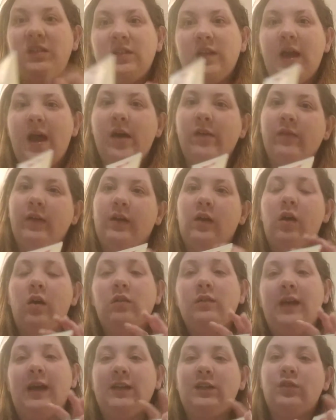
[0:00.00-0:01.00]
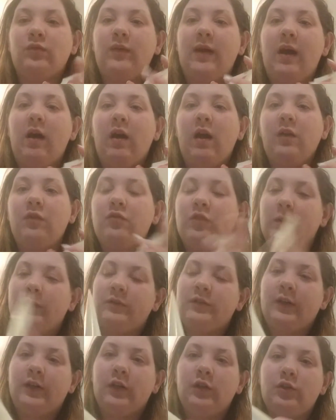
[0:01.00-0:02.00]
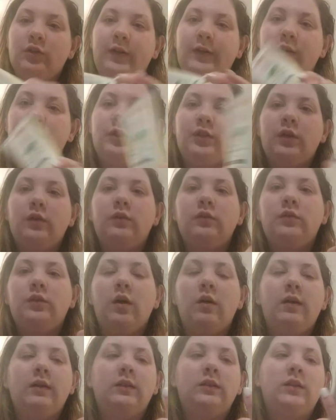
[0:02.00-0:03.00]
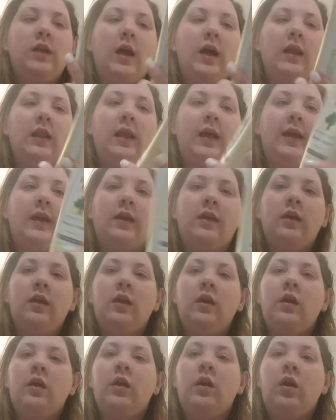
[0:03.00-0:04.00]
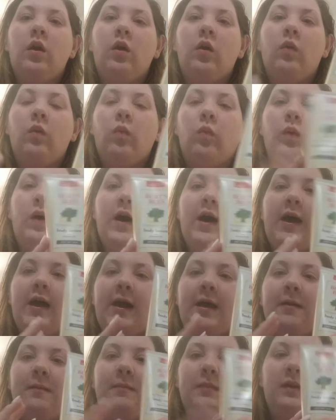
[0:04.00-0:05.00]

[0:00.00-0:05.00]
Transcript: need to have like all natural. I just shop at Trader Joe's. No, that's not like what I